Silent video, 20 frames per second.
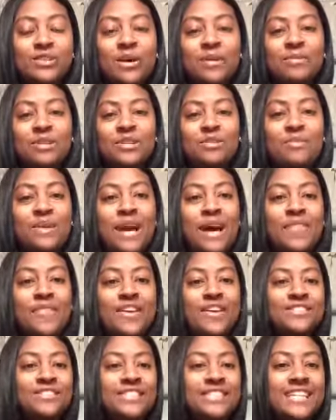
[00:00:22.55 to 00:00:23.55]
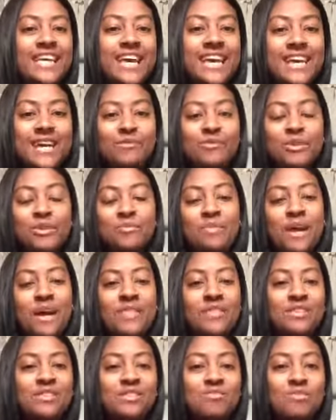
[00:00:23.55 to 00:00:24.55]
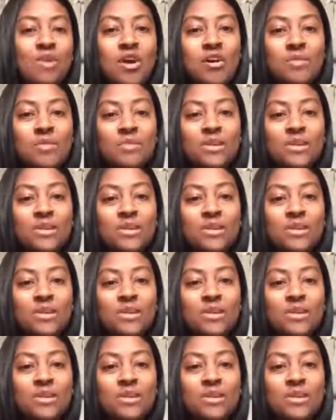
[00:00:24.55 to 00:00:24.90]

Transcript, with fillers: So I'm going to be out there today. I'm going to be out there tomorrow.